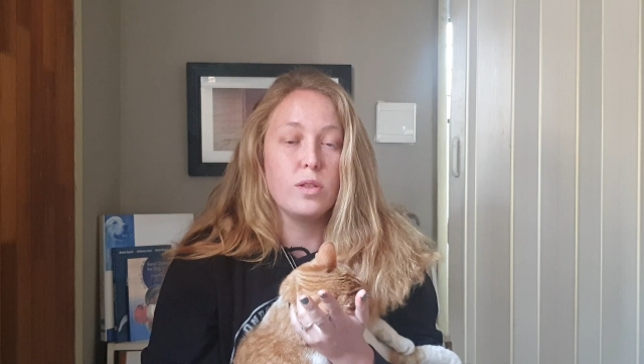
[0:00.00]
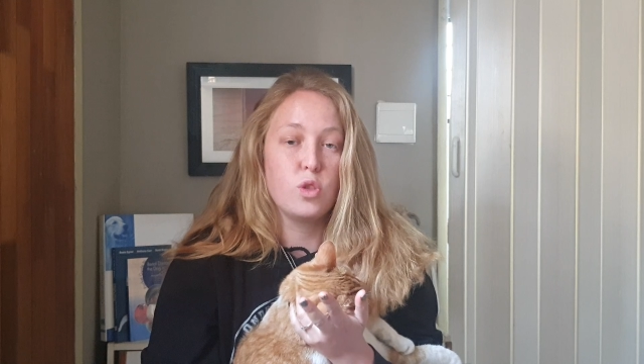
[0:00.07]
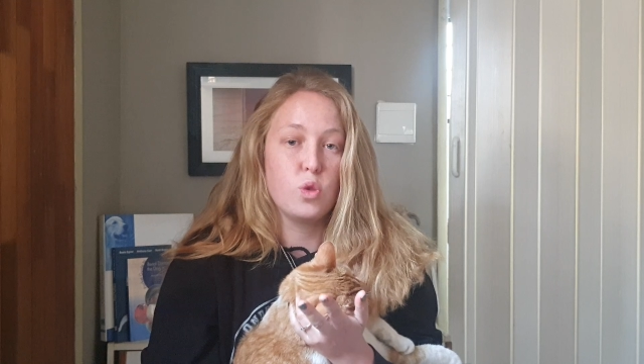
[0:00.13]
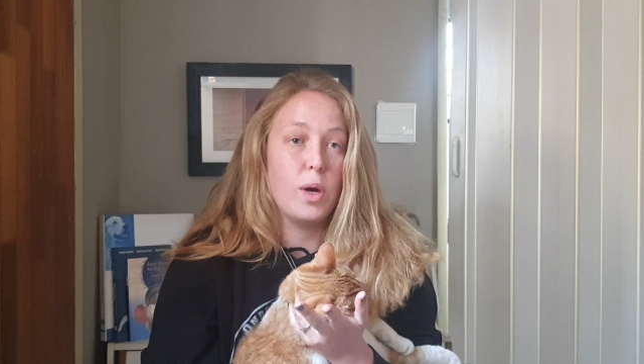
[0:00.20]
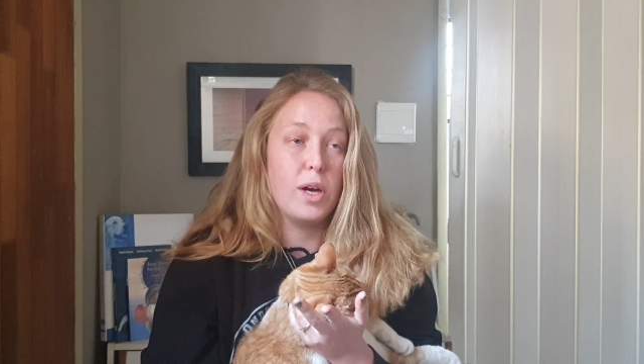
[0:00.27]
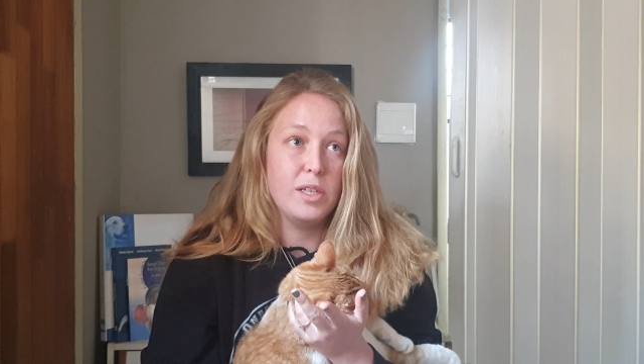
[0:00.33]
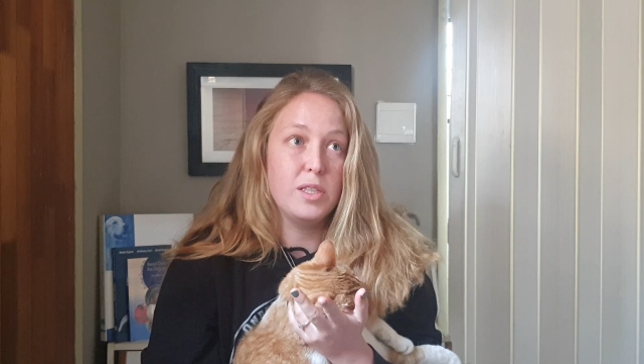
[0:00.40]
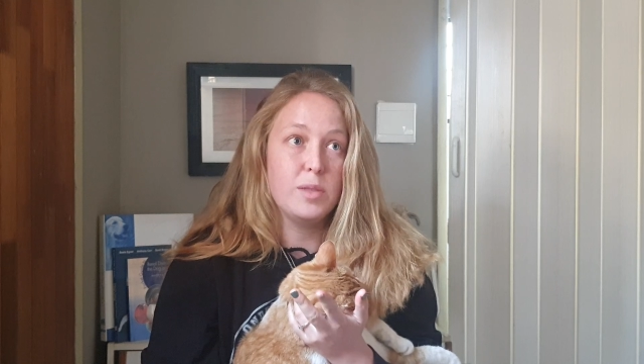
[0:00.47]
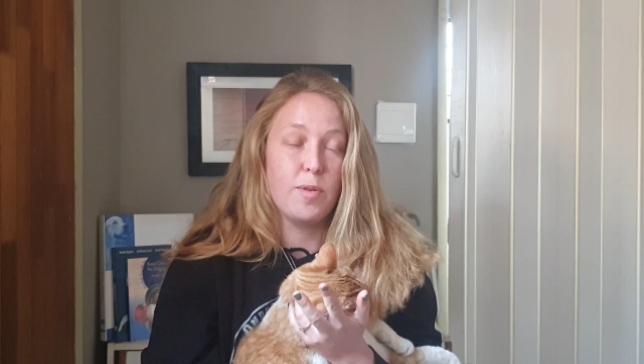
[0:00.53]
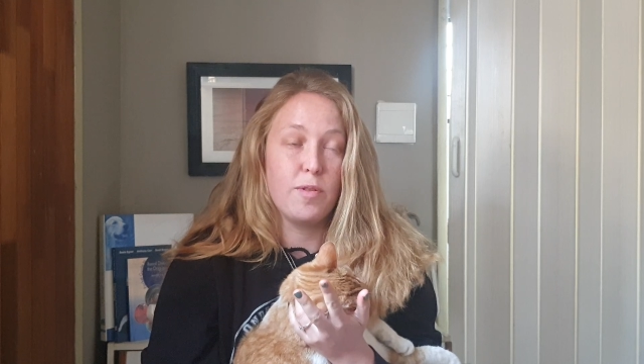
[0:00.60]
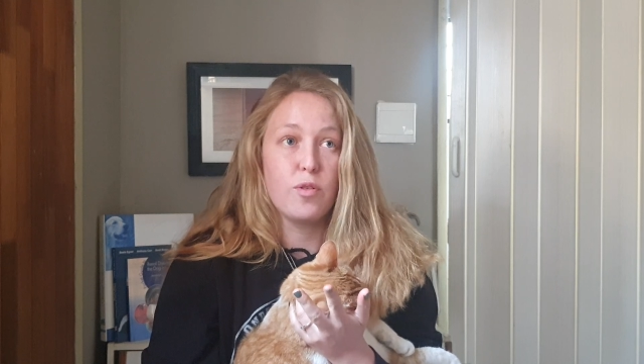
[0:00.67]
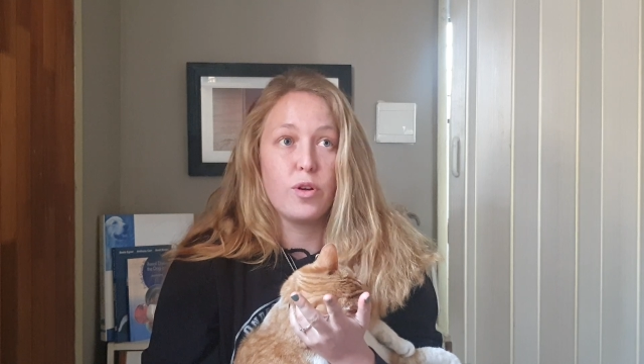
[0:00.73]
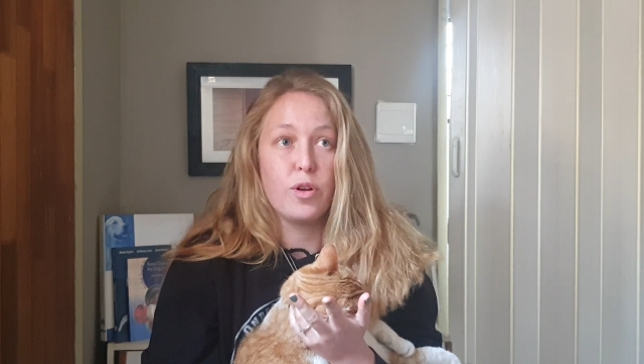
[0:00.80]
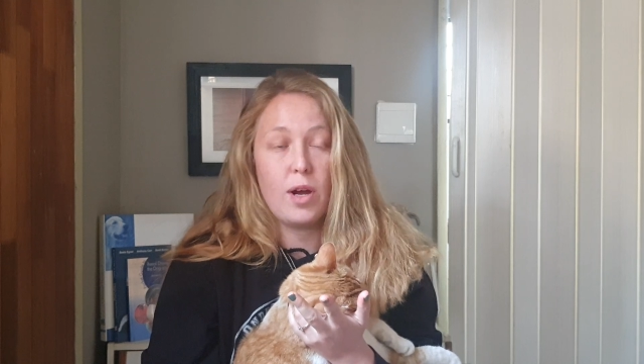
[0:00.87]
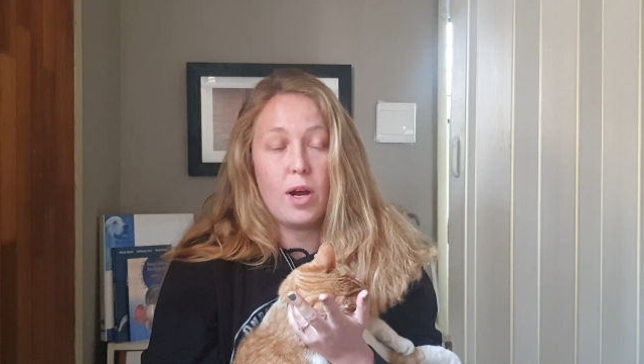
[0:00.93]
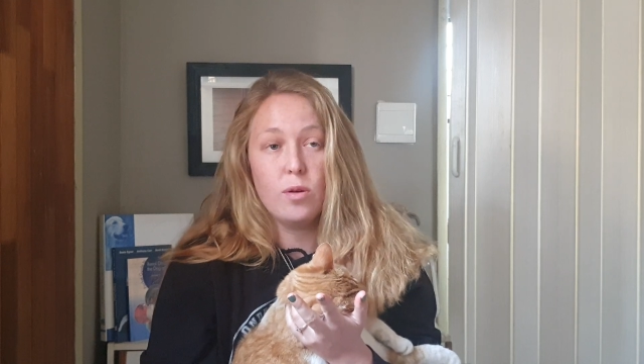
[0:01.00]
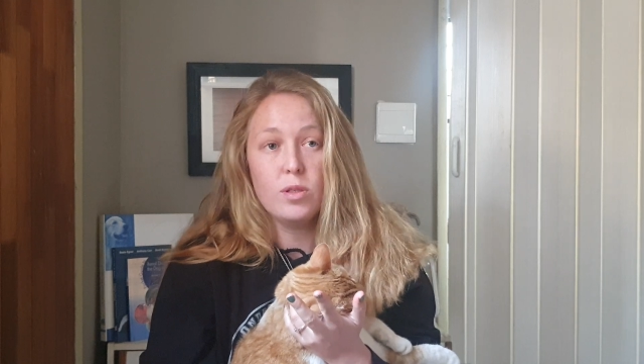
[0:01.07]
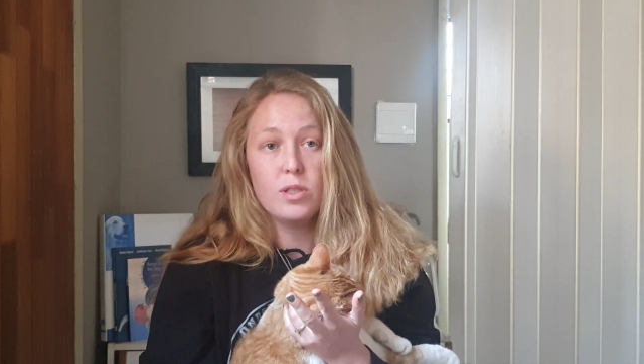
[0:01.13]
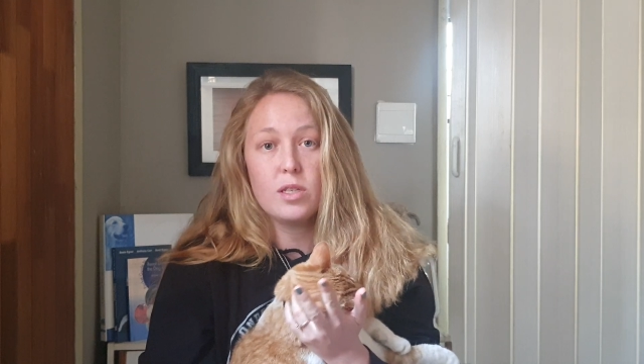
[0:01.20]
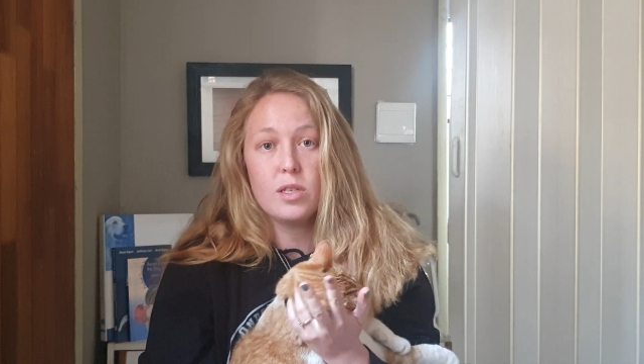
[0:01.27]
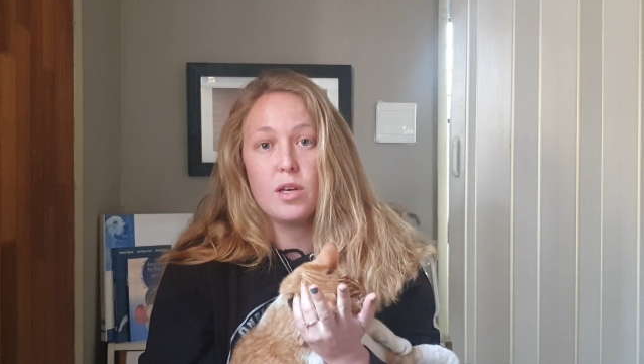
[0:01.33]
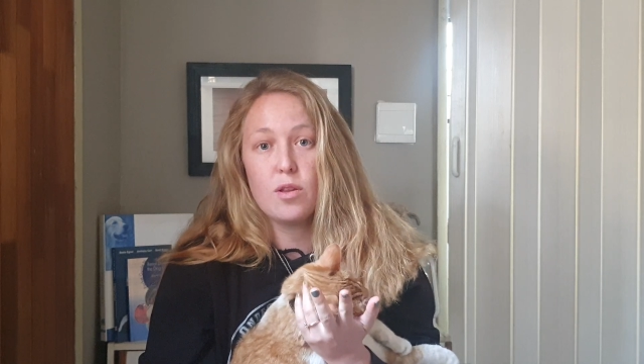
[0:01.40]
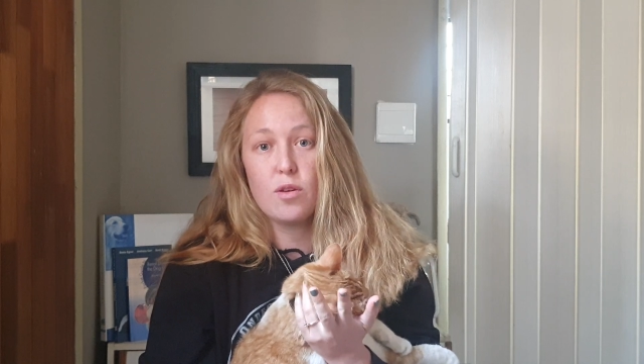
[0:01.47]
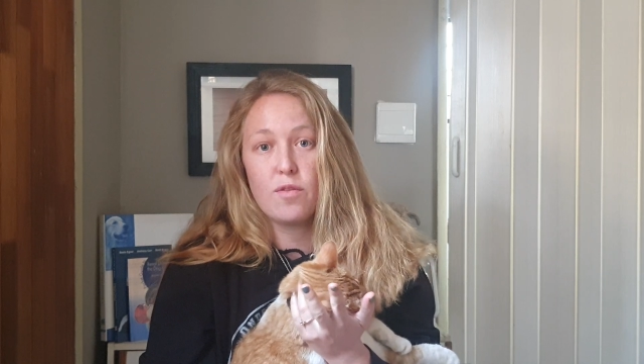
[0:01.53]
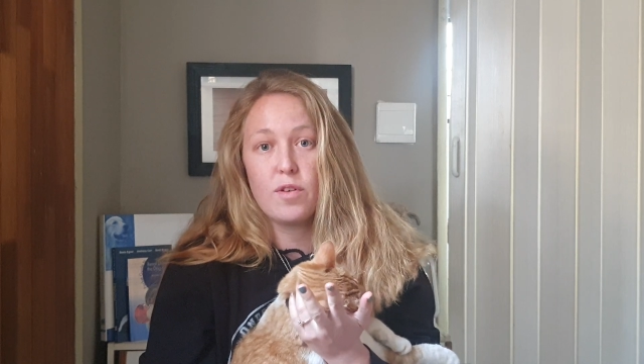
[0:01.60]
twice before you're out, either